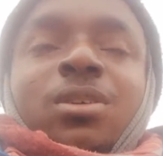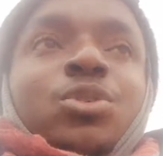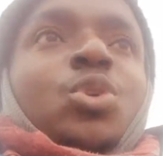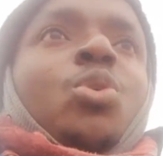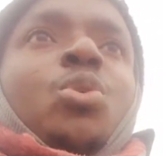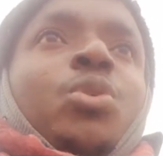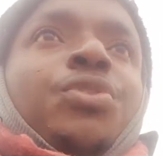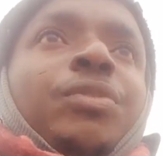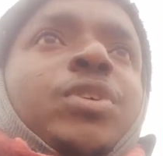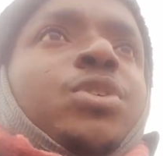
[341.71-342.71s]
So if
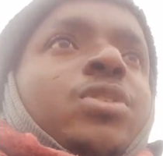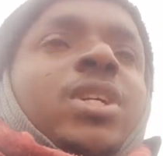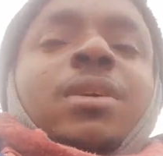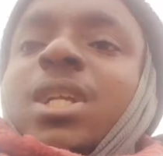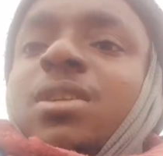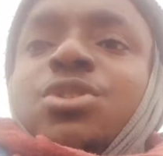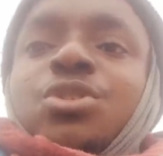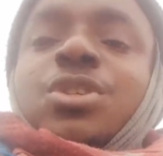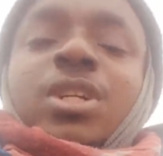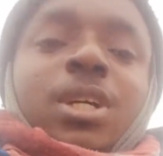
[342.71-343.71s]
you have not subscribed, kindly
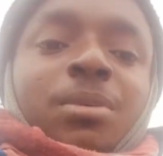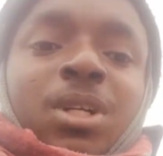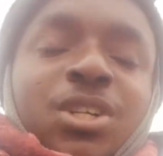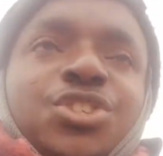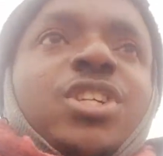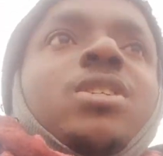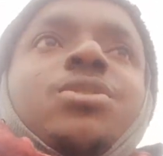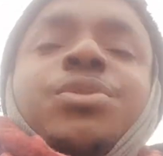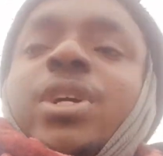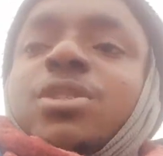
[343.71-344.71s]
subscribe and share
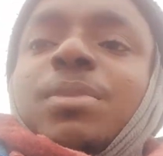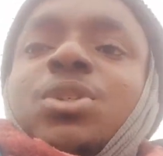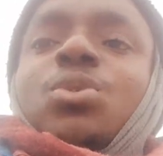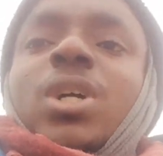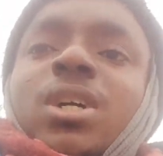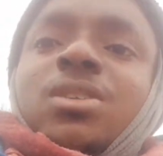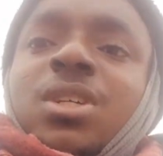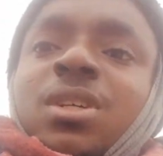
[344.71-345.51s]
this with as many as you can.